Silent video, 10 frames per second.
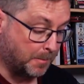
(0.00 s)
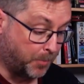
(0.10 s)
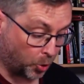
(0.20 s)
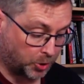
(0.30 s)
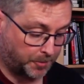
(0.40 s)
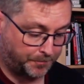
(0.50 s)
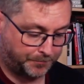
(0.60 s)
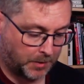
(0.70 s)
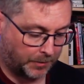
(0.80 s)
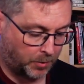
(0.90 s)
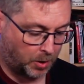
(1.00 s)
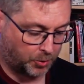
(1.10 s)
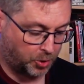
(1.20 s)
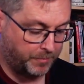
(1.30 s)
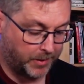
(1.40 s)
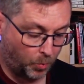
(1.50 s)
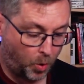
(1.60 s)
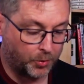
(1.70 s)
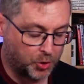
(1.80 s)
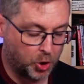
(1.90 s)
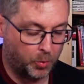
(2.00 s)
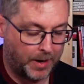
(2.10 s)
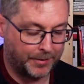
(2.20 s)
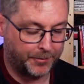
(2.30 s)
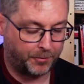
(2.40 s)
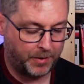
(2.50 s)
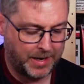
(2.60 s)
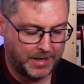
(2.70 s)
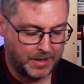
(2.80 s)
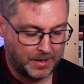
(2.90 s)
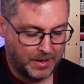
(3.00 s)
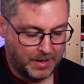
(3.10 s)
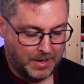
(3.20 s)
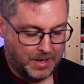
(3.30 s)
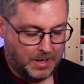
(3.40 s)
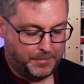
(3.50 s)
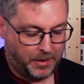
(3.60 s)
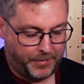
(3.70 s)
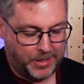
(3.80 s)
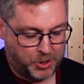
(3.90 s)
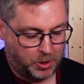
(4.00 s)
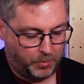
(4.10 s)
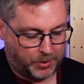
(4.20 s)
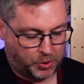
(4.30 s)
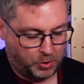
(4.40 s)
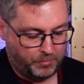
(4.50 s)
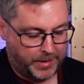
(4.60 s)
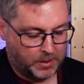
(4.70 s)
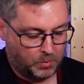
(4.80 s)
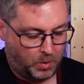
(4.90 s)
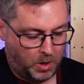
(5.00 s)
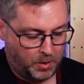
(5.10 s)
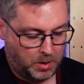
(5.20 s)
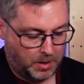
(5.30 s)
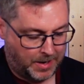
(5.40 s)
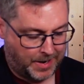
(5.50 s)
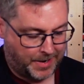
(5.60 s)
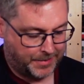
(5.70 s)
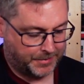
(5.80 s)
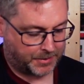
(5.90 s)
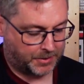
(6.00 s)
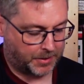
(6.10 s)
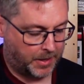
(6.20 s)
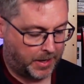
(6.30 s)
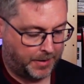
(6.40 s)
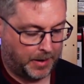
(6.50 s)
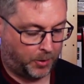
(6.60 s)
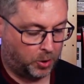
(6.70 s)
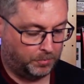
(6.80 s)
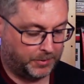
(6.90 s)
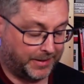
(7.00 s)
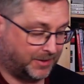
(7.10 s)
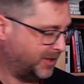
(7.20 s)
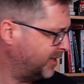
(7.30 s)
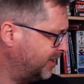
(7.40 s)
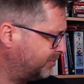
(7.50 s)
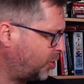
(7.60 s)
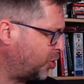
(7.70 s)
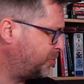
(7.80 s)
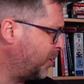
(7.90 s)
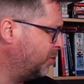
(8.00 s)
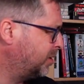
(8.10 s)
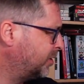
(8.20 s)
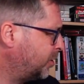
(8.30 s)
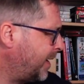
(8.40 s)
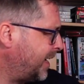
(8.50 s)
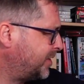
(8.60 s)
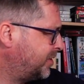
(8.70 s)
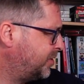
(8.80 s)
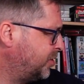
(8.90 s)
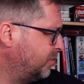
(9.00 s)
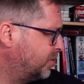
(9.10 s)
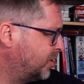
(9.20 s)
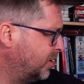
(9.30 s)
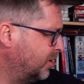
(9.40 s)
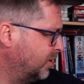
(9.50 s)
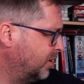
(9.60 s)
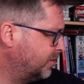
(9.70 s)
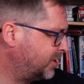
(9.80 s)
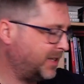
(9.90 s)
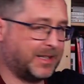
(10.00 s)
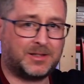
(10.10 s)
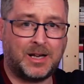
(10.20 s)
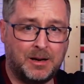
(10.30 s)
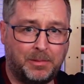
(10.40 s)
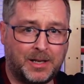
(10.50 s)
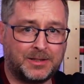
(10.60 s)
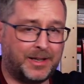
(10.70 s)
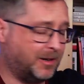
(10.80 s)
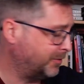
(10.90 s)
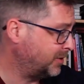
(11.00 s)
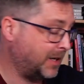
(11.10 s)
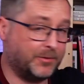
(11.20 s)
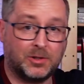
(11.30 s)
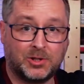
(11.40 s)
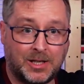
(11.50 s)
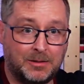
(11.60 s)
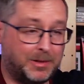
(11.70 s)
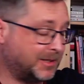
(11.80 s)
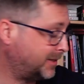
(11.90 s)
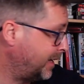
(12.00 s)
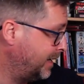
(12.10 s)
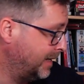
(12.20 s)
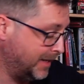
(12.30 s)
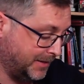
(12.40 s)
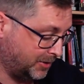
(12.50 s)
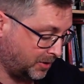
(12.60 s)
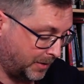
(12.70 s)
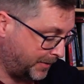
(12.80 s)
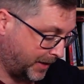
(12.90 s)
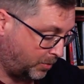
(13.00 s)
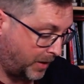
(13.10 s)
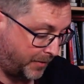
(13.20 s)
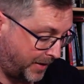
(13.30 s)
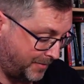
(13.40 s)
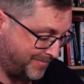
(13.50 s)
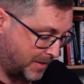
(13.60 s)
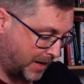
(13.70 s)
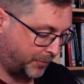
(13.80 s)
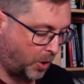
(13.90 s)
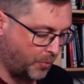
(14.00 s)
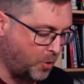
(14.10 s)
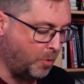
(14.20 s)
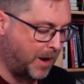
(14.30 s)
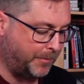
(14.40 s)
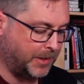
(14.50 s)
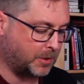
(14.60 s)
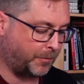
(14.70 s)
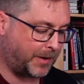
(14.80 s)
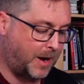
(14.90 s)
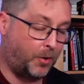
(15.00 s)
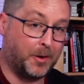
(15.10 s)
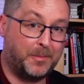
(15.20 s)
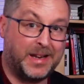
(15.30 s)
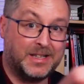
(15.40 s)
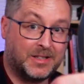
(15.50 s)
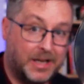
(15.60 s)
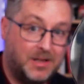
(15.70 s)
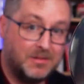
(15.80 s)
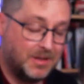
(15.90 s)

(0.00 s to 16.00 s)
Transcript: But I've got Tomb Raider 1, 2 and 3. Bit of an issue with Tomb Raider 1 as it comes into DOS mode, so it asks you to select Sound Blaster. Obviously, I haven't got a Sound Blaster, so I'm like, whatever. I've got no memories of that on a PC,